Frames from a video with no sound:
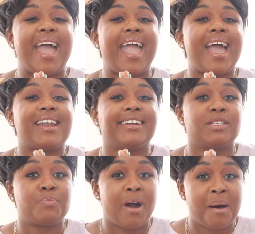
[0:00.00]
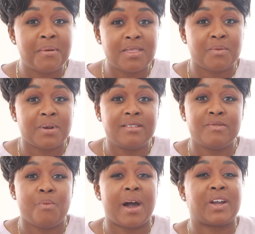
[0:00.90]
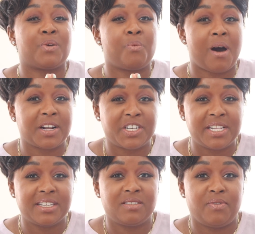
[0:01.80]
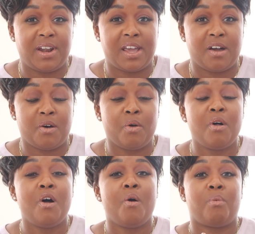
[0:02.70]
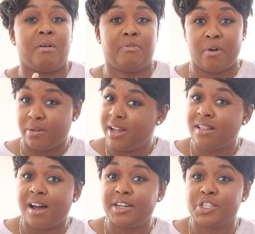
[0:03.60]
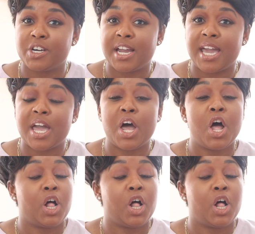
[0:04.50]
And it's probably the reason why you're watching this video while folding laundry,